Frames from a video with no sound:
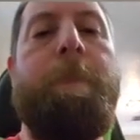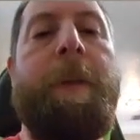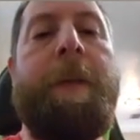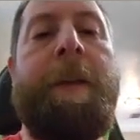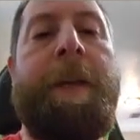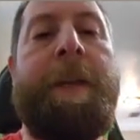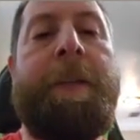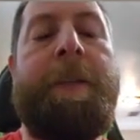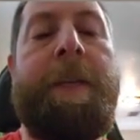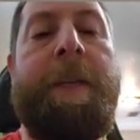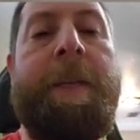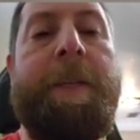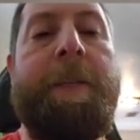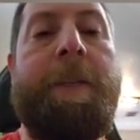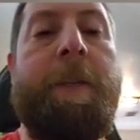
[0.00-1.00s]
A nice
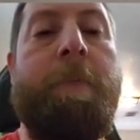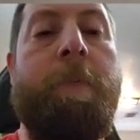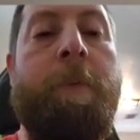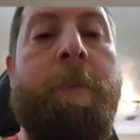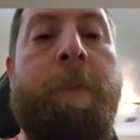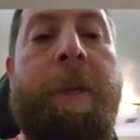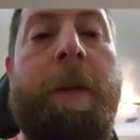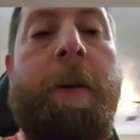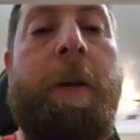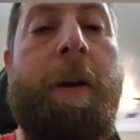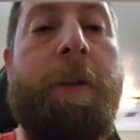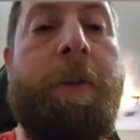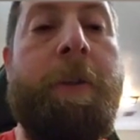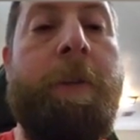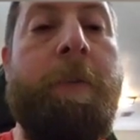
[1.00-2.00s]
hit would be
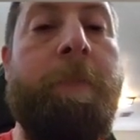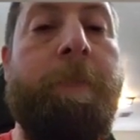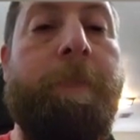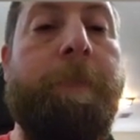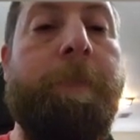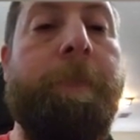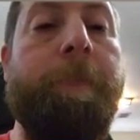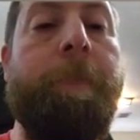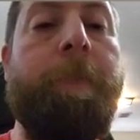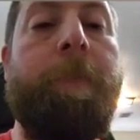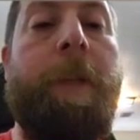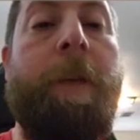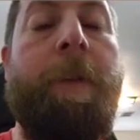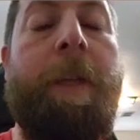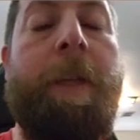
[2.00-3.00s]
awesome.
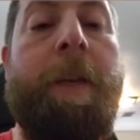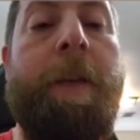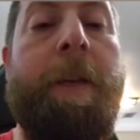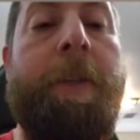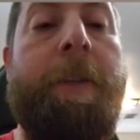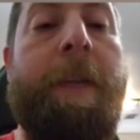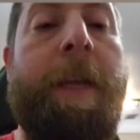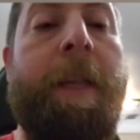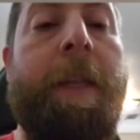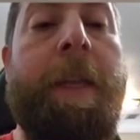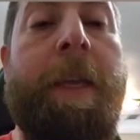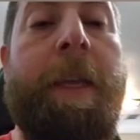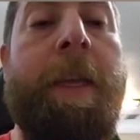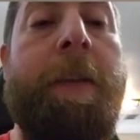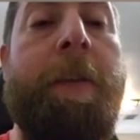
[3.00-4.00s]
Love to get a nice Elly
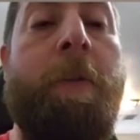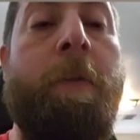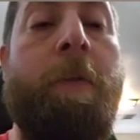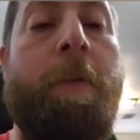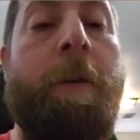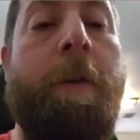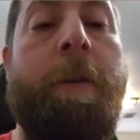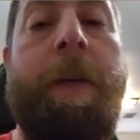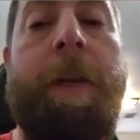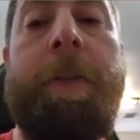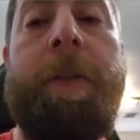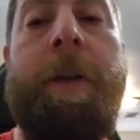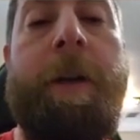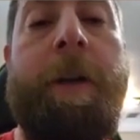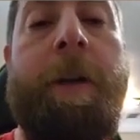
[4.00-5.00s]
hit or a
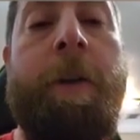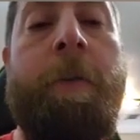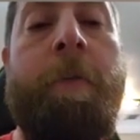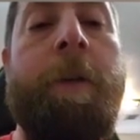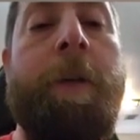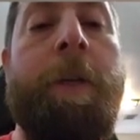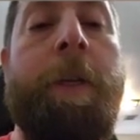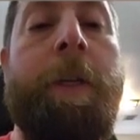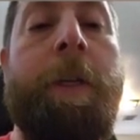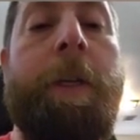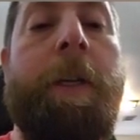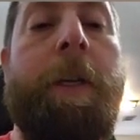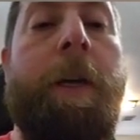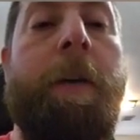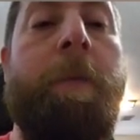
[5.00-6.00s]
nice auto.
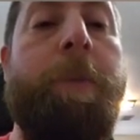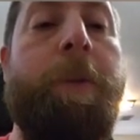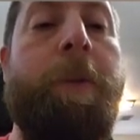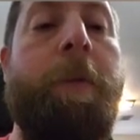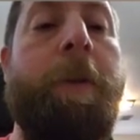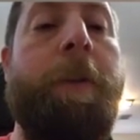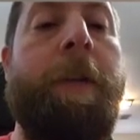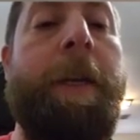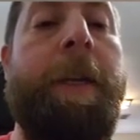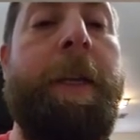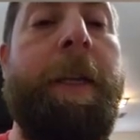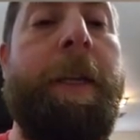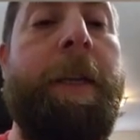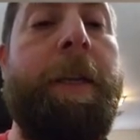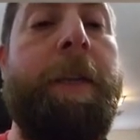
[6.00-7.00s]
So excited to
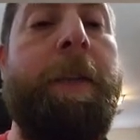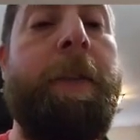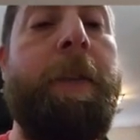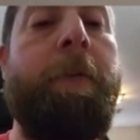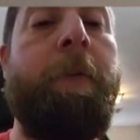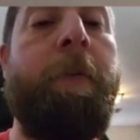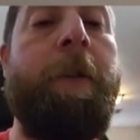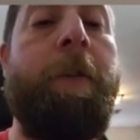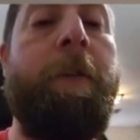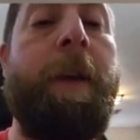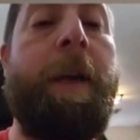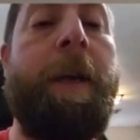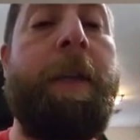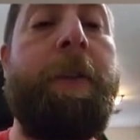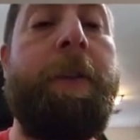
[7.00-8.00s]
get into this for you
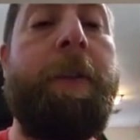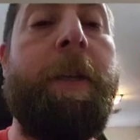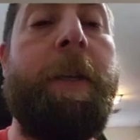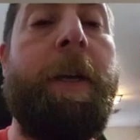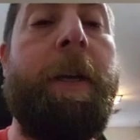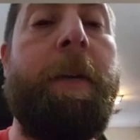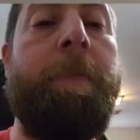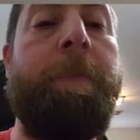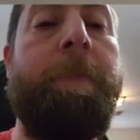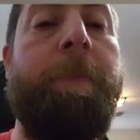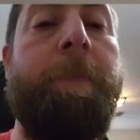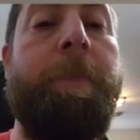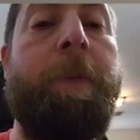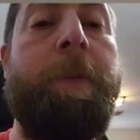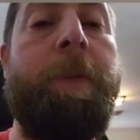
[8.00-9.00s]
guys.
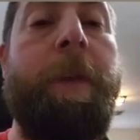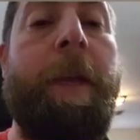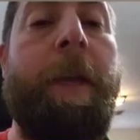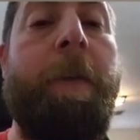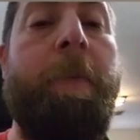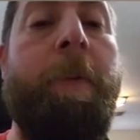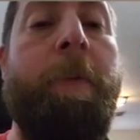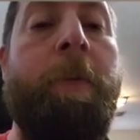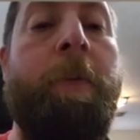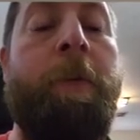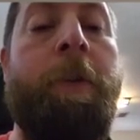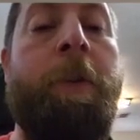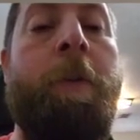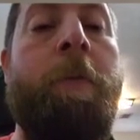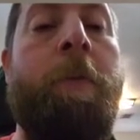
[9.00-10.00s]
So yeah, we will
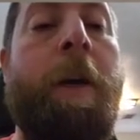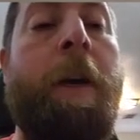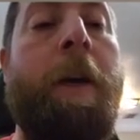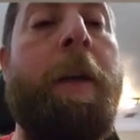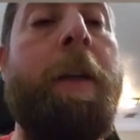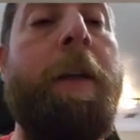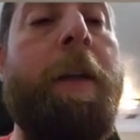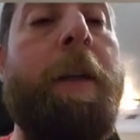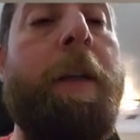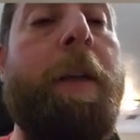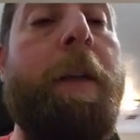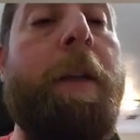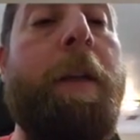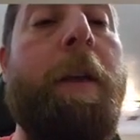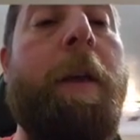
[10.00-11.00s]
do...
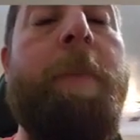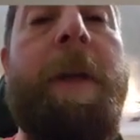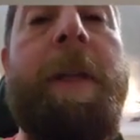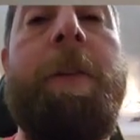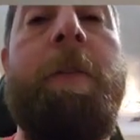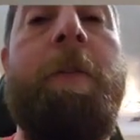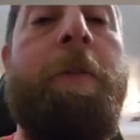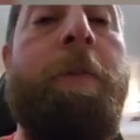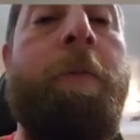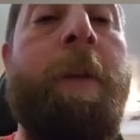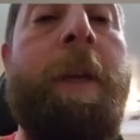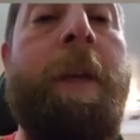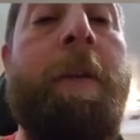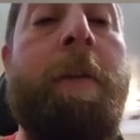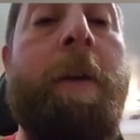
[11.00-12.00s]
I might do
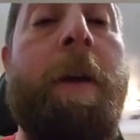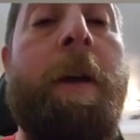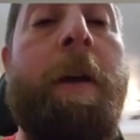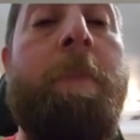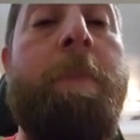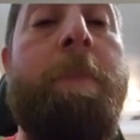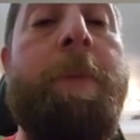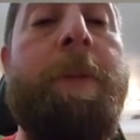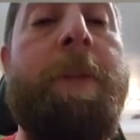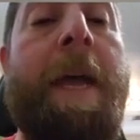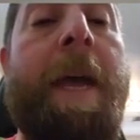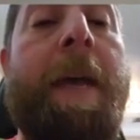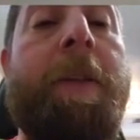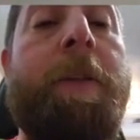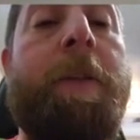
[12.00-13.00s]
3
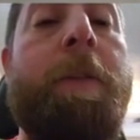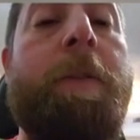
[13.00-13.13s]
stacks,